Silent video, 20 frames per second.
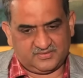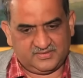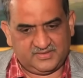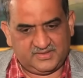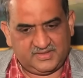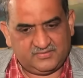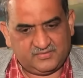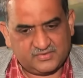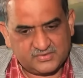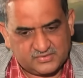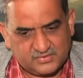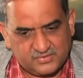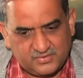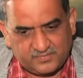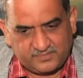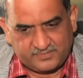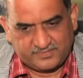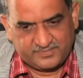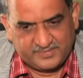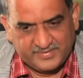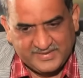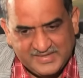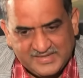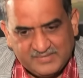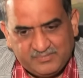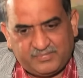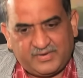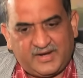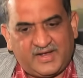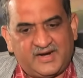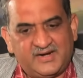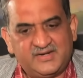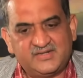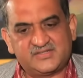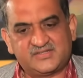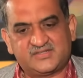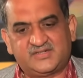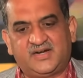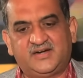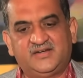there was no pre-planned
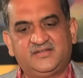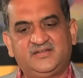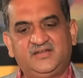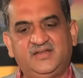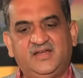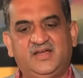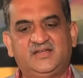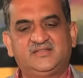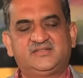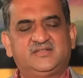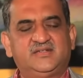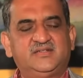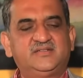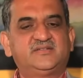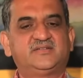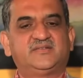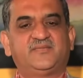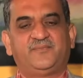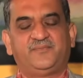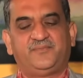strategy as such